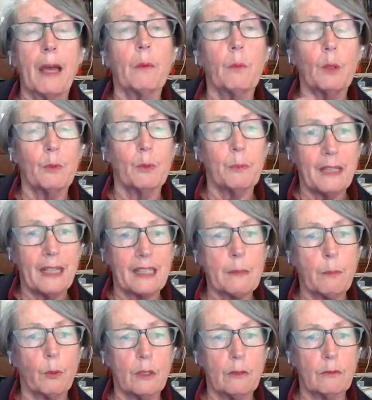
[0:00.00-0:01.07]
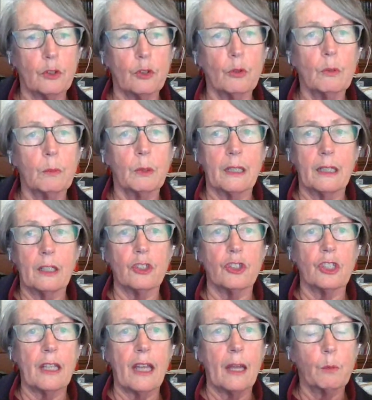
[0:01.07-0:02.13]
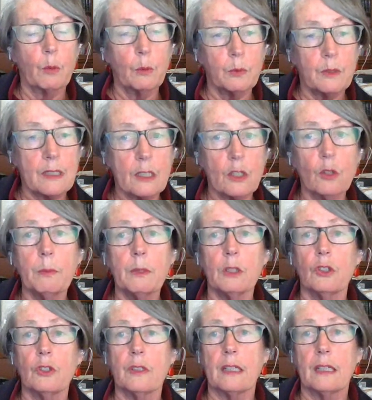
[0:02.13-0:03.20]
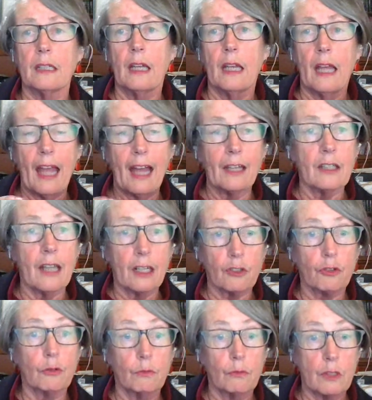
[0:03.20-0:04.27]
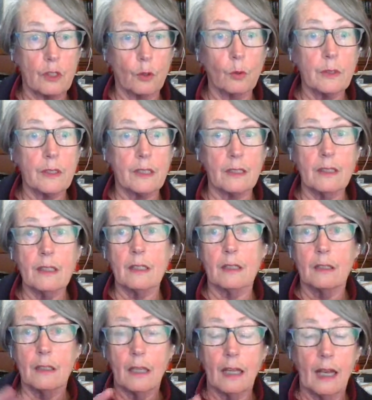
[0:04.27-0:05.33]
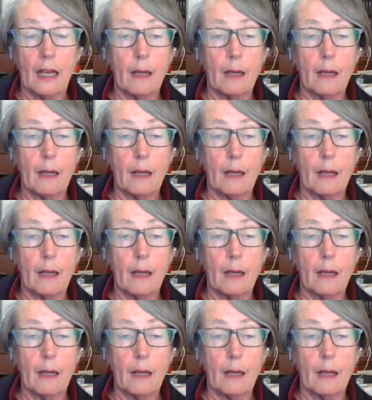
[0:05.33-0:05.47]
but we would be exporting renewable energy, and we would still be using our natural resources,